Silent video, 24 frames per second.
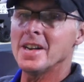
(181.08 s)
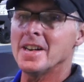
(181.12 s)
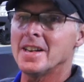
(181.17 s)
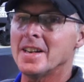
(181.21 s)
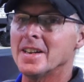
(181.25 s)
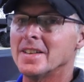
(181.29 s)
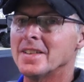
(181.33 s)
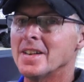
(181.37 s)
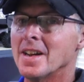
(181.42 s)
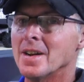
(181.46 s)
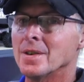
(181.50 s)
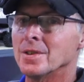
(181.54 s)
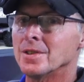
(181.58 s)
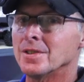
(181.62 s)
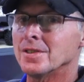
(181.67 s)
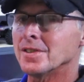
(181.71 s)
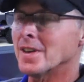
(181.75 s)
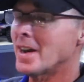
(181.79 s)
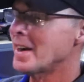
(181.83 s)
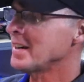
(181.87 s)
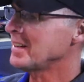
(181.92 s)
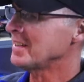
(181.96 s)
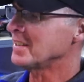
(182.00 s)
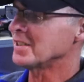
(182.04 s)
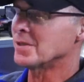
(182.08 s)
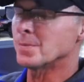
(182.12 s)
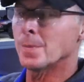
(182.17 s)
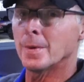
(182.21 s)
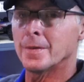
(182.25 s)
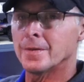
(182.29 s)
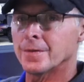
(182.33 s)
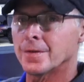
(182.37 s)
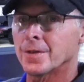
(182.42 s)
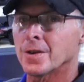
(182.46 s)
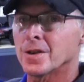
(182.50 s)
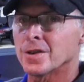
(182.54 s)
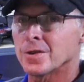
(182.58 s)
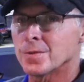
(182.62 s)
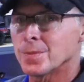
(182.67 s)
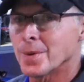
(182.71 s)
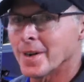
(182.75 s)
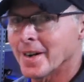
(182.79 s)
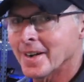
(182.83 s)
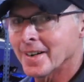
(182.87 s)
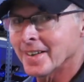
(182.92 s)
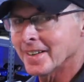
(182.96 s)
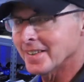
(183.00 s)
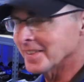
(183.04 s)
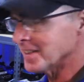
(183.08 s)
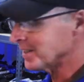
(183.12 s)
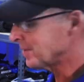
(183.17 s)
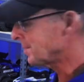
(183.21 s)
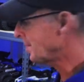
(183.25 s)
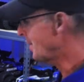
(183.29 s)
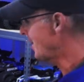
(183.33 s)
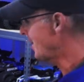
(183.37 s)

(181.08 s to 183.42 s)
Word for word: need to get down inside of this, but first we got to get this